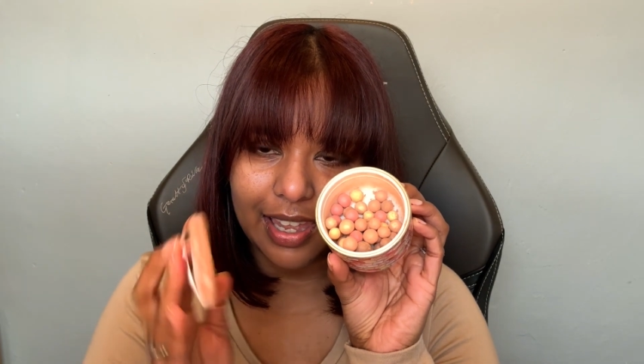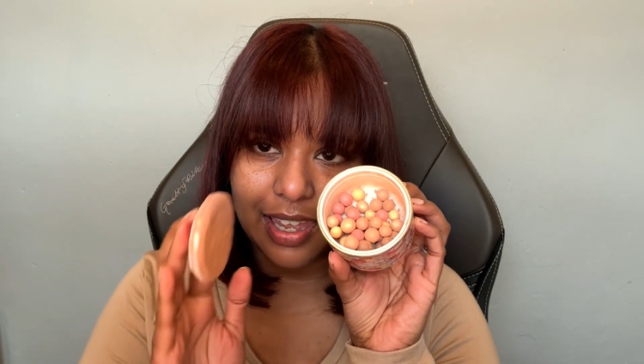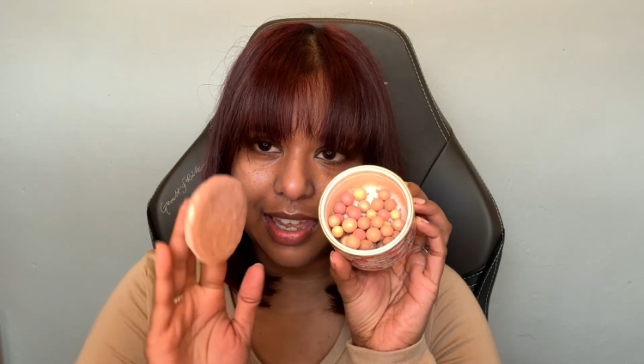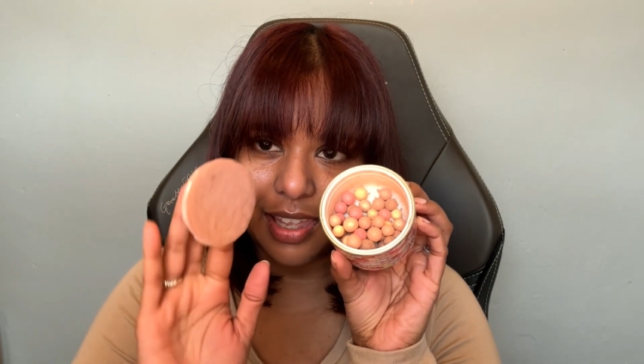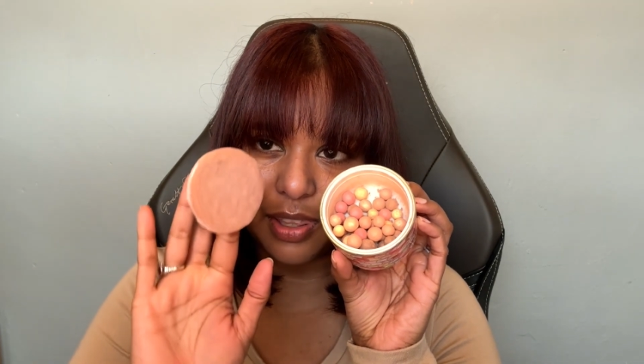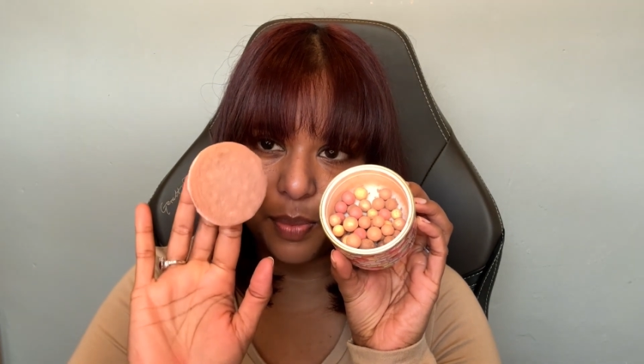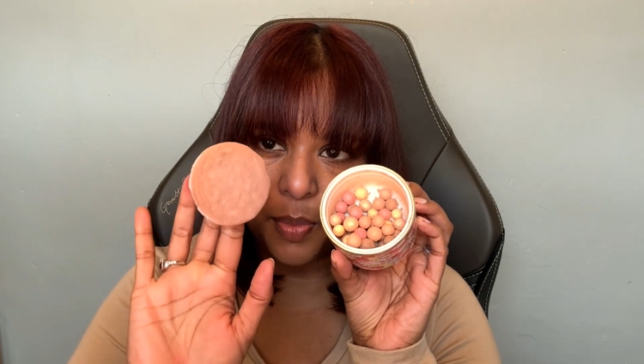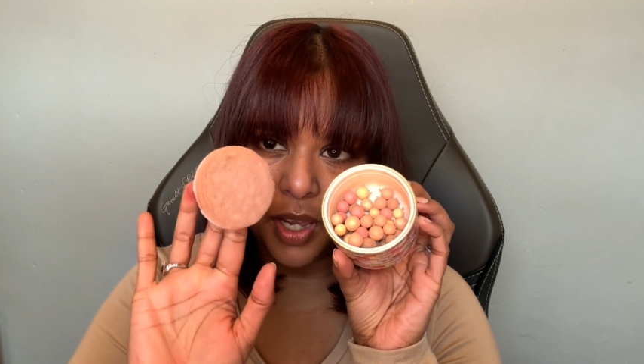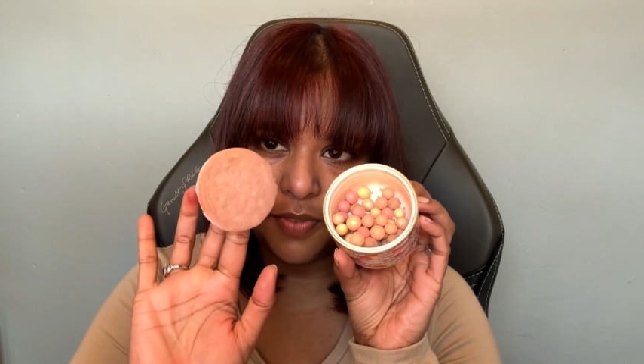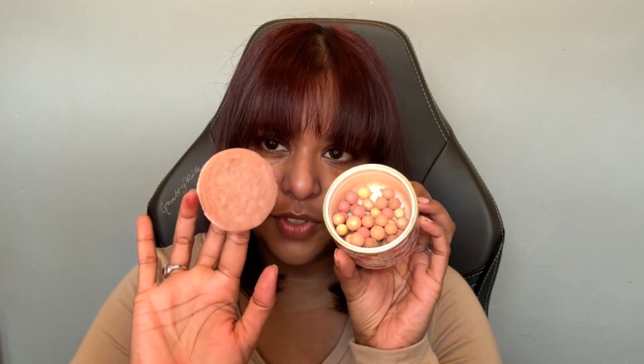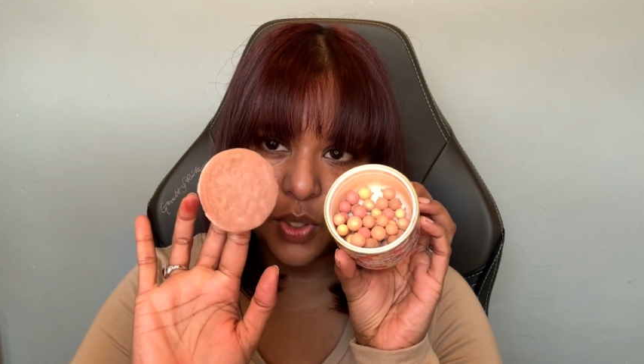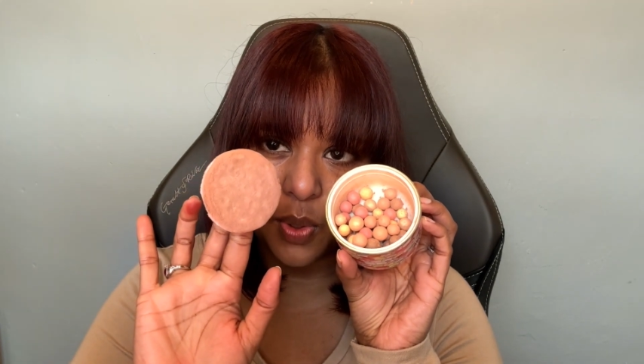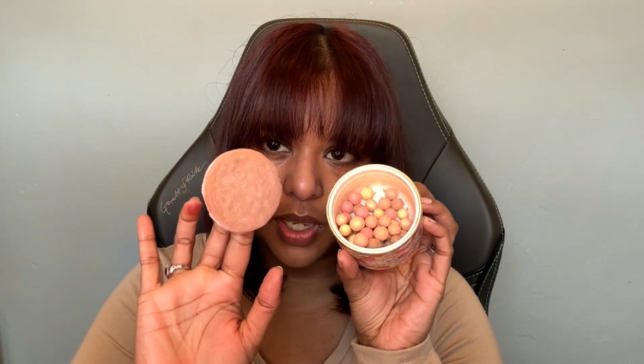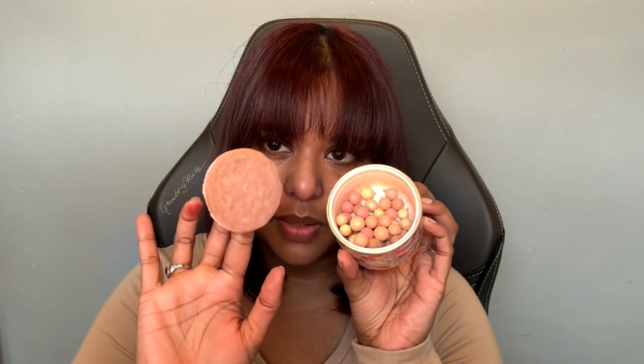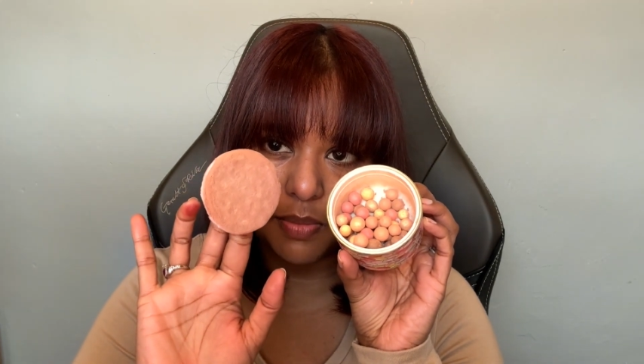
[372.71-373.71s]
And the puff's
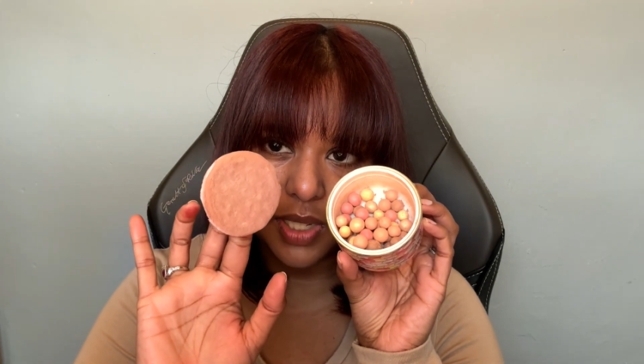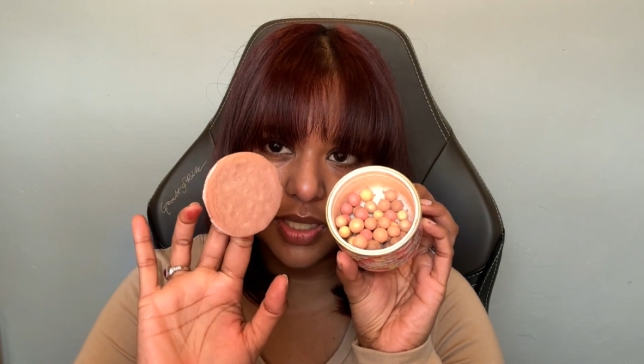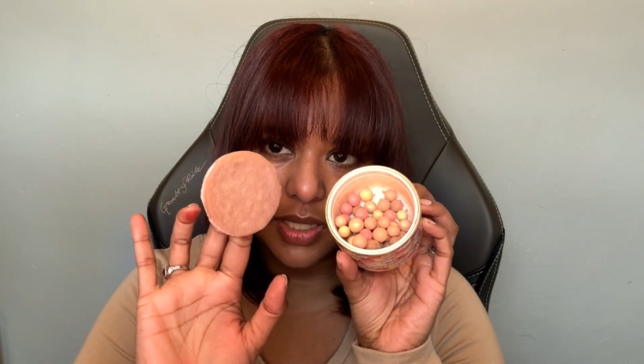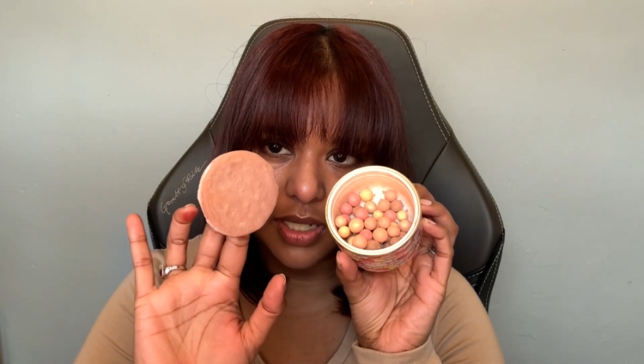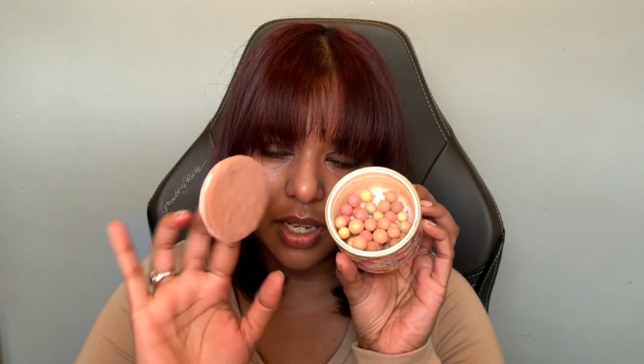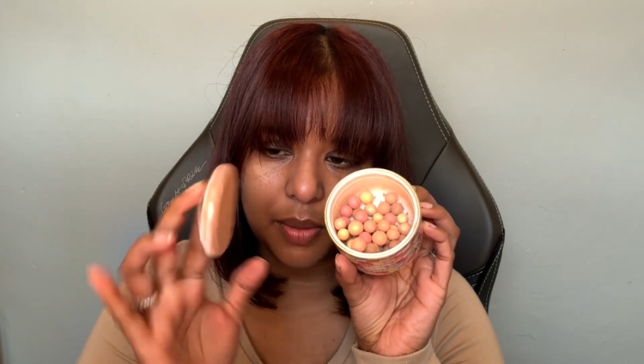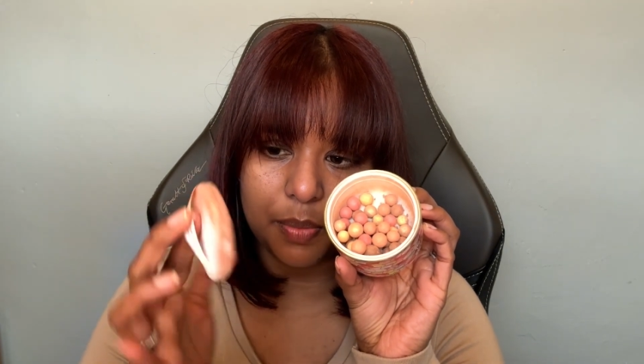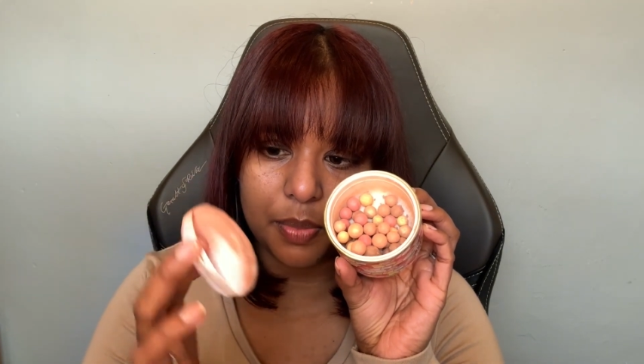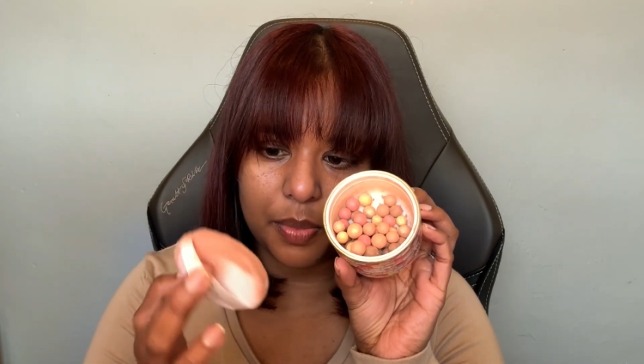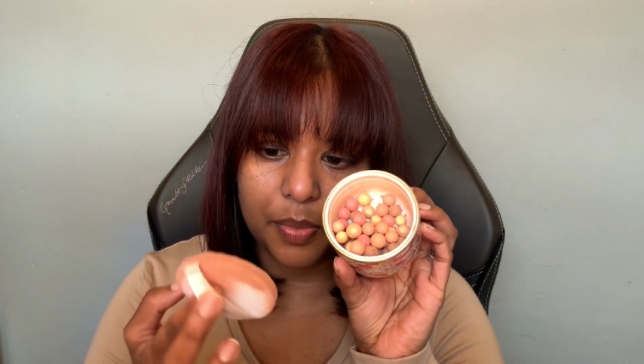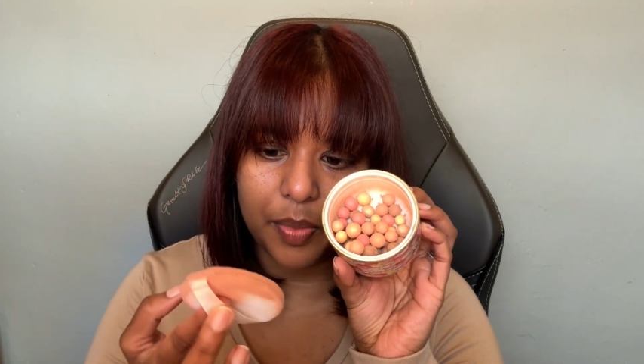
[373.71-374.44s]
quite messed up,